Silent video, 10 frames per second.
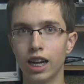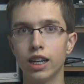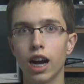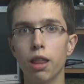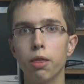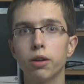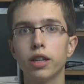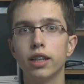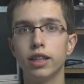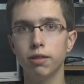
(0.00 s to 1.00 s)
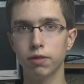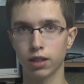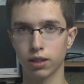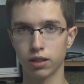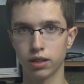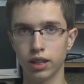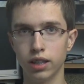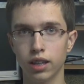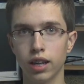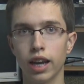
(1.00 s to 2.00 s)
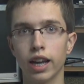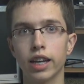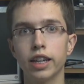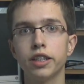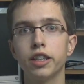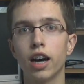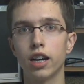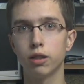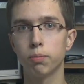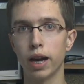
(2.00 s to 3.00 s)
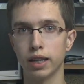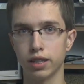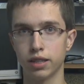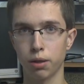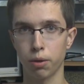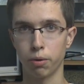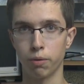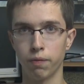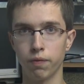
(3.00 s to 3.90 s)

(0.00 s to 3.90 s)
rather than difficulty electric current passes through.